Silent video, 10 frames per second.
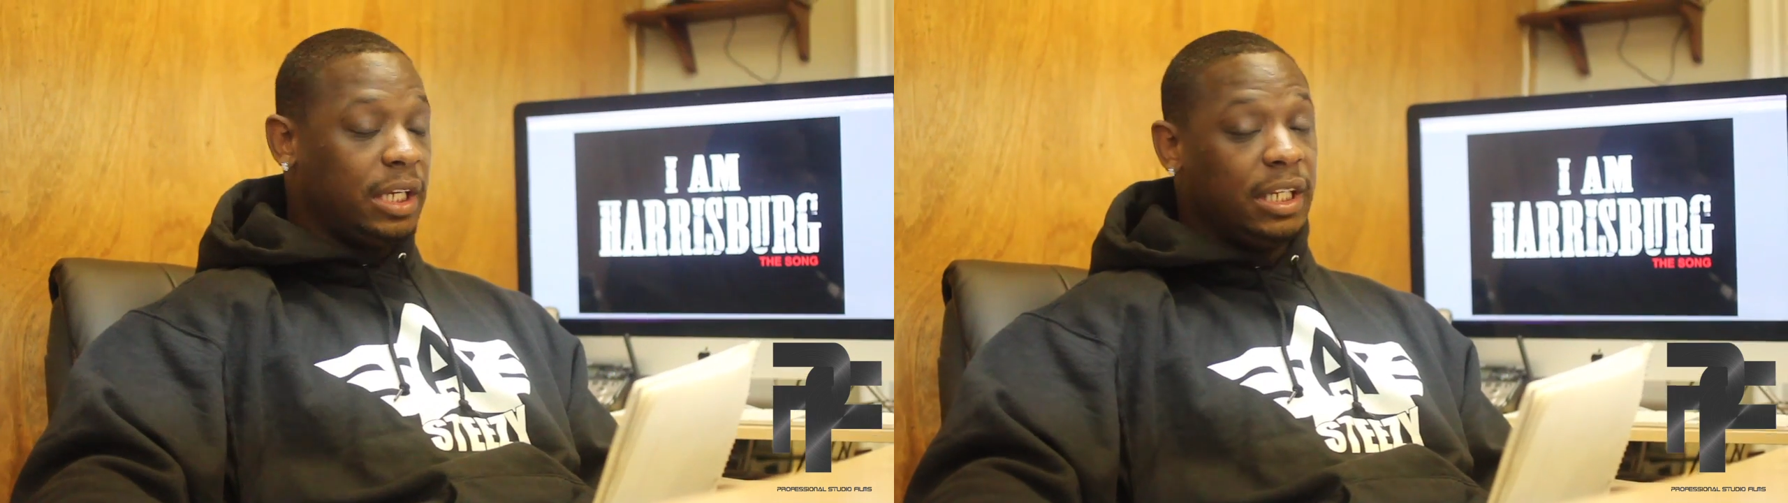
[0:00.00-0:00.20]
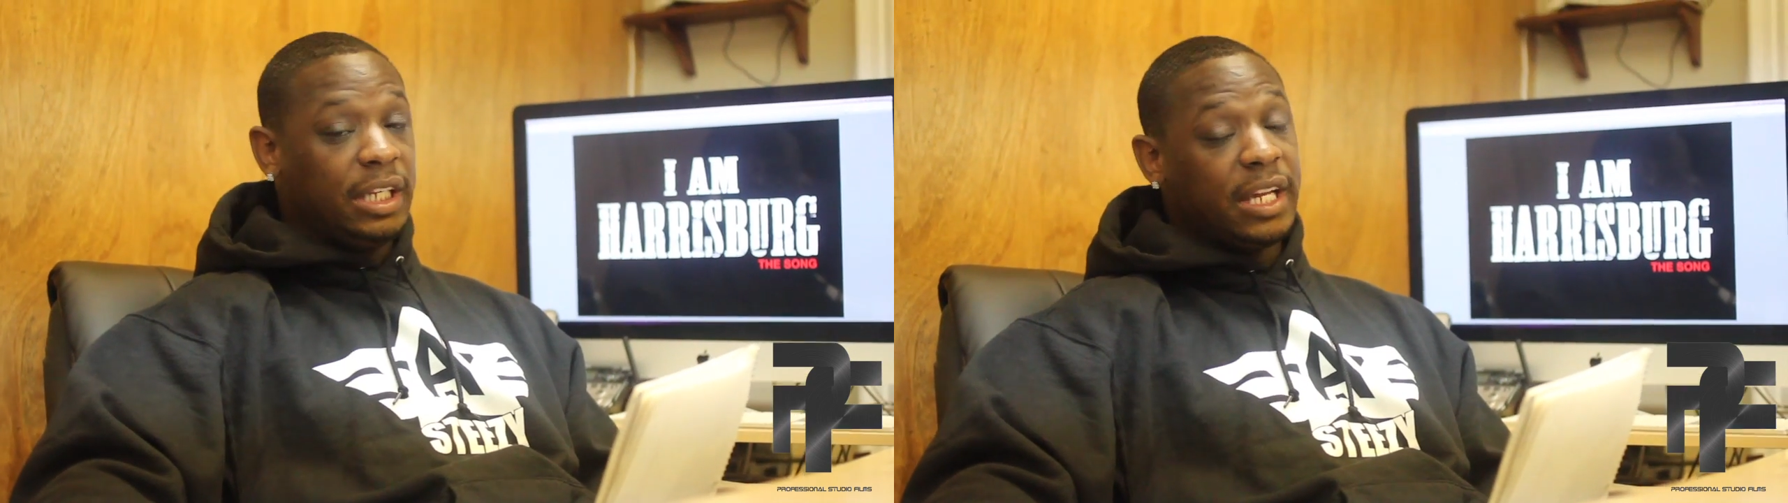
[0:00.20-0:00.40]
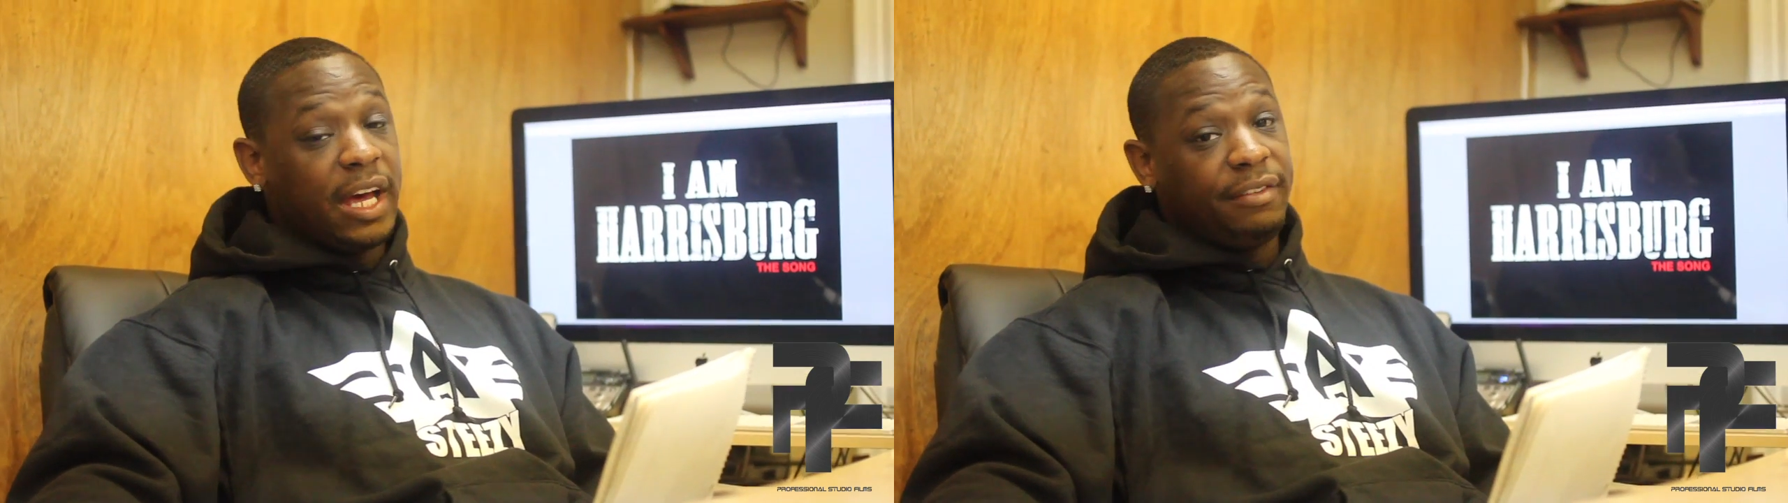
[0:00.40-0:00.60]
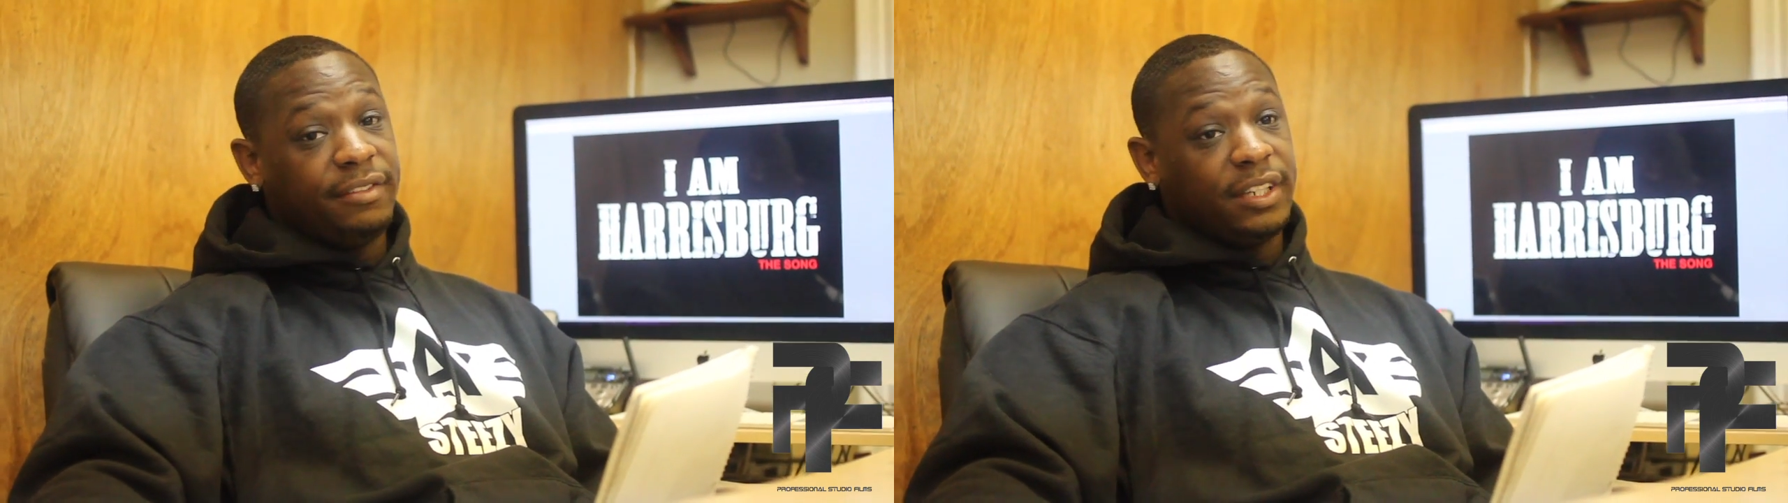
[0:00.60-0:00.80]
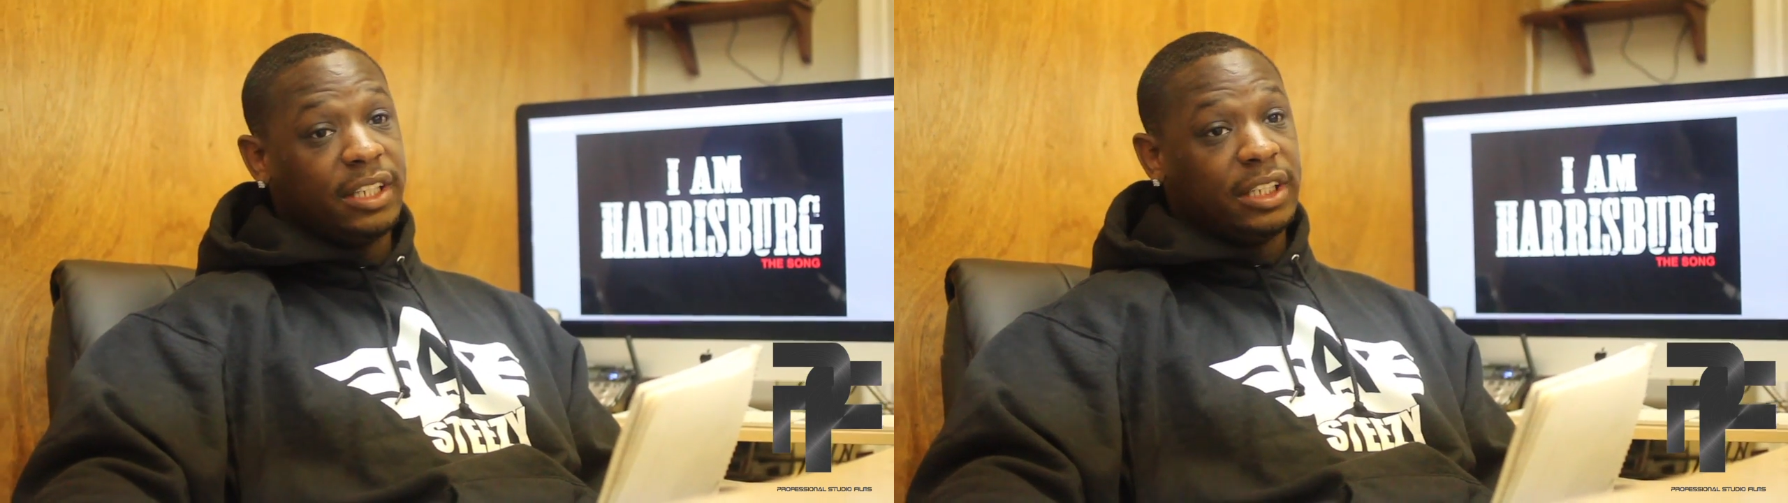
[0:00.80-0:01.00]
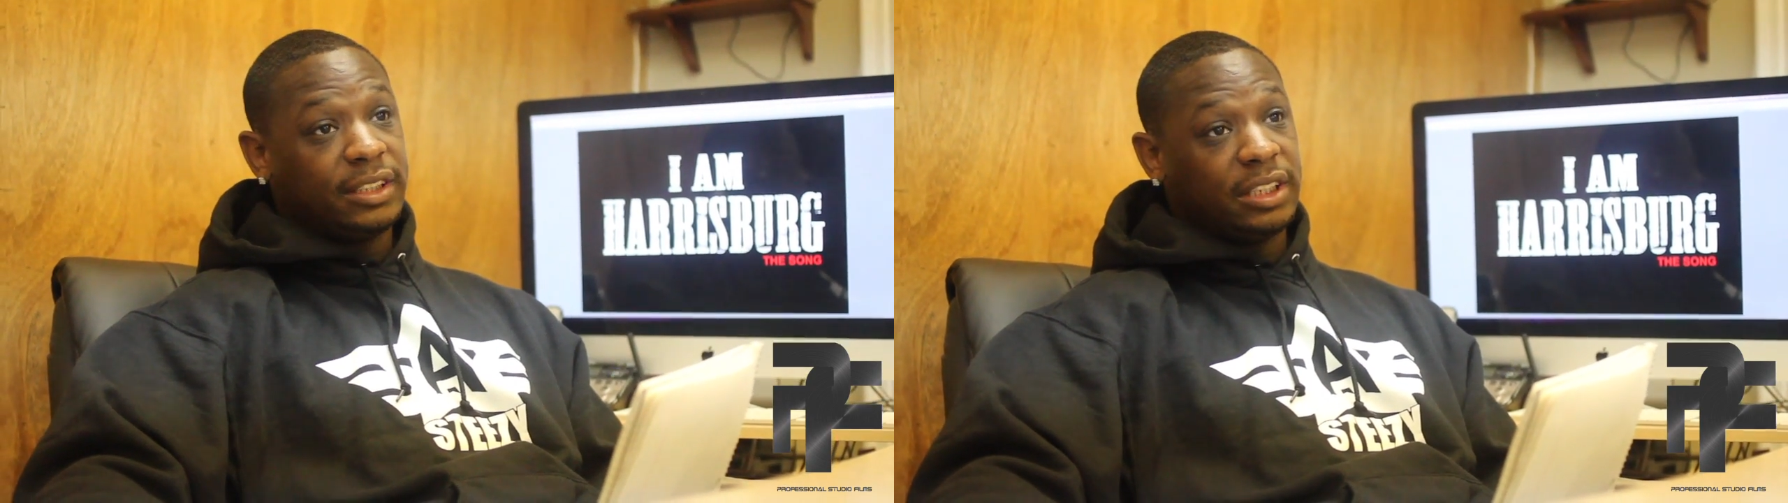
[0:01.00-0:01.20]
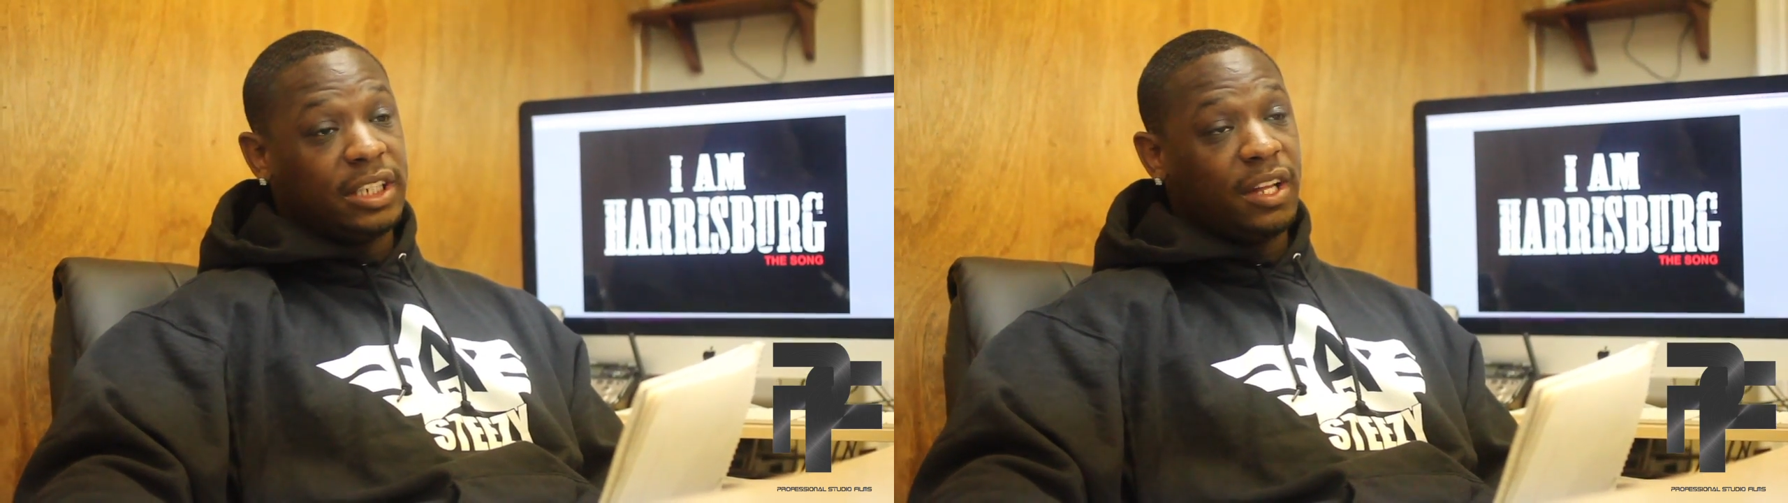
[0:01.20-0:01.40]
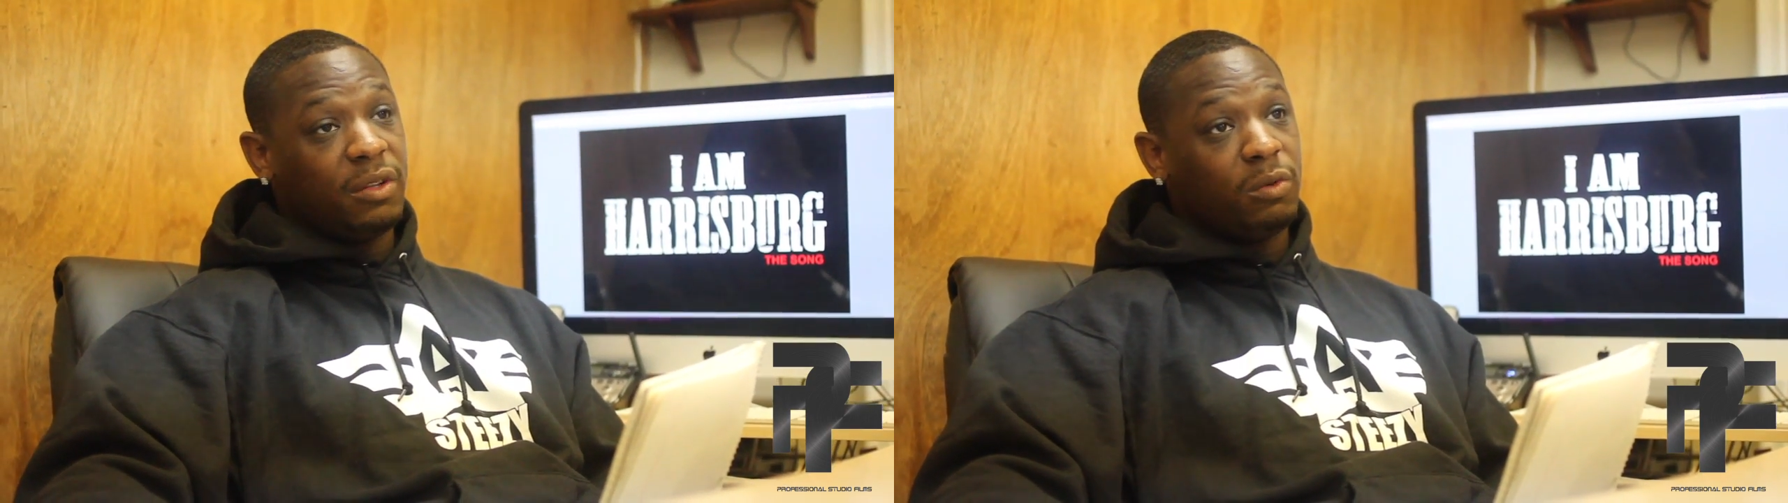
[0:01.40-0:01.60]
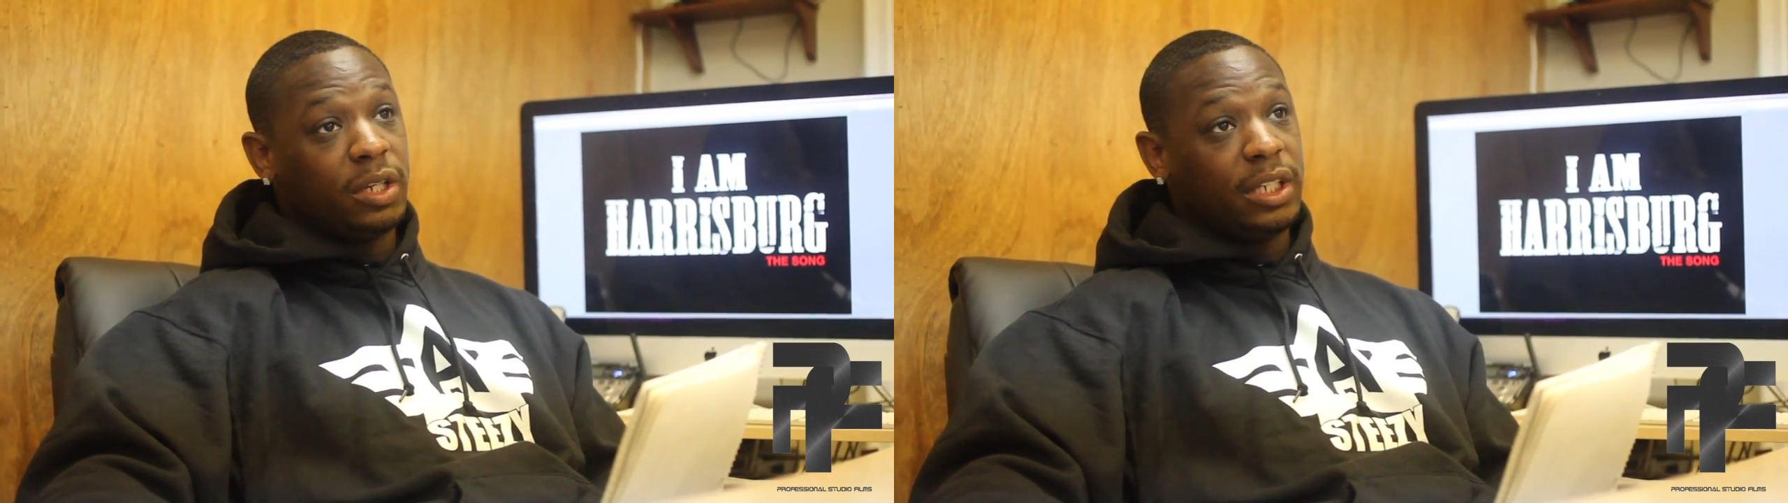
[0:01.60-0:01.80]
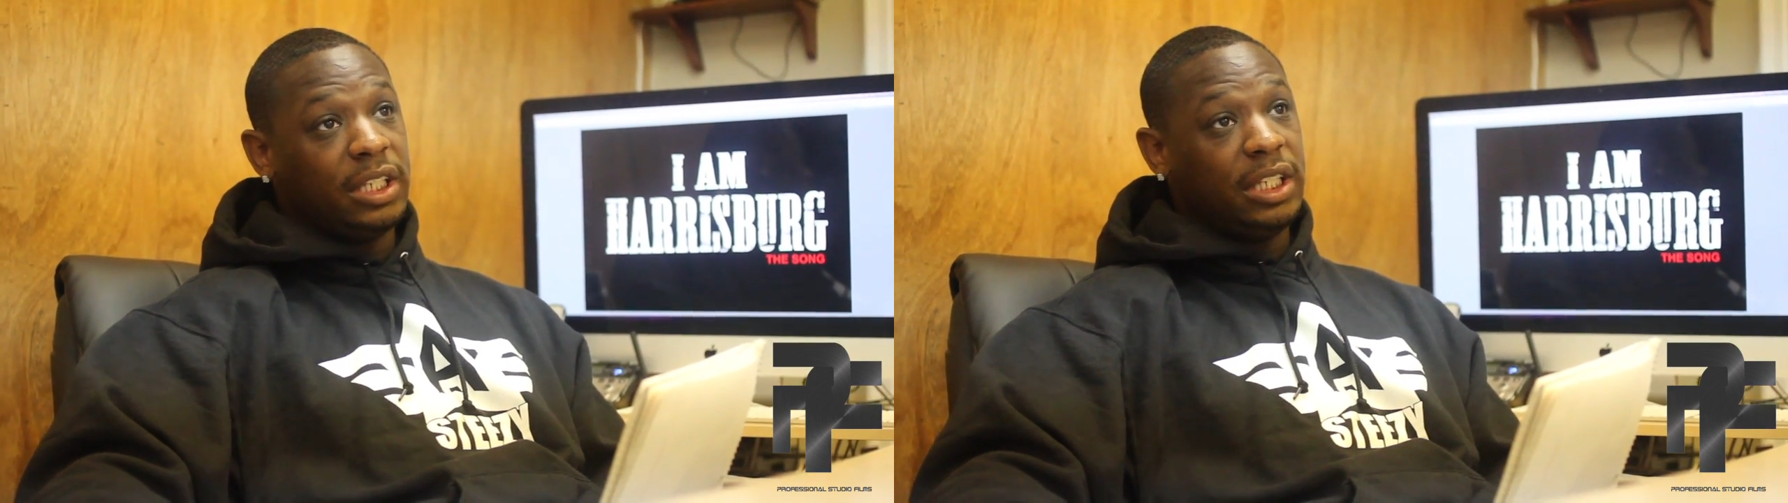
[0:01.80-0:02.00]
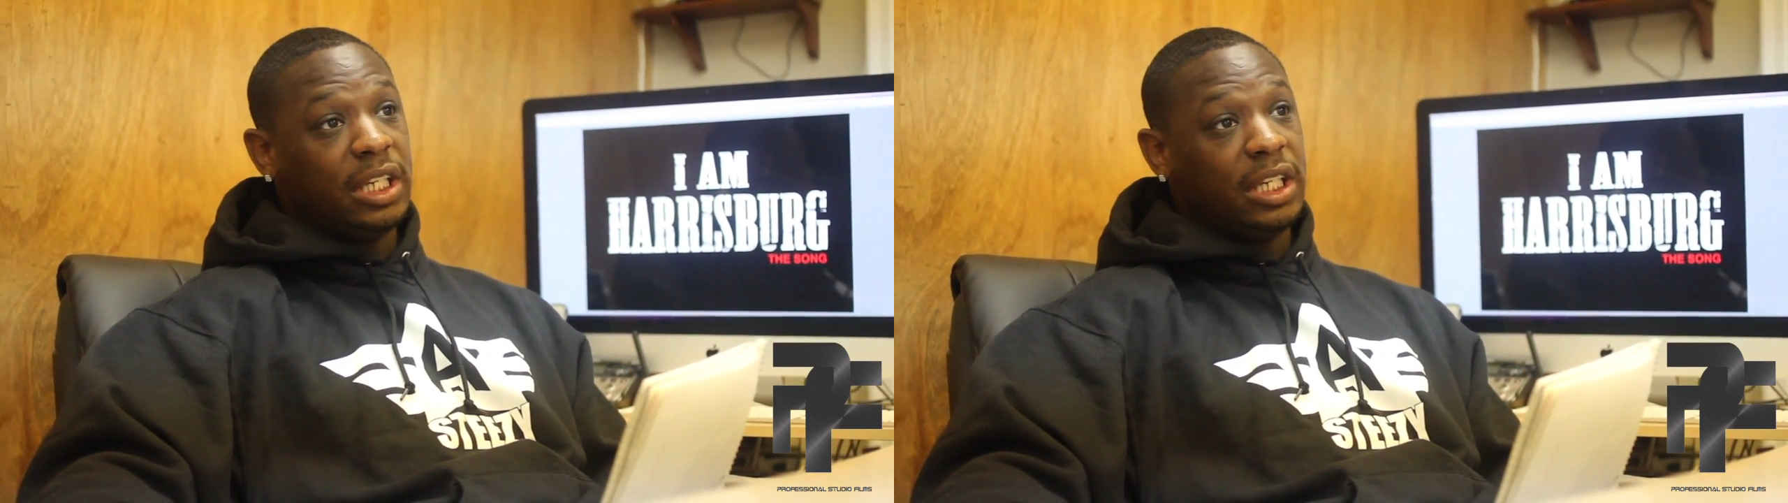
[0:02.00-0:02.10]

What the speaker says: he definitely is another one.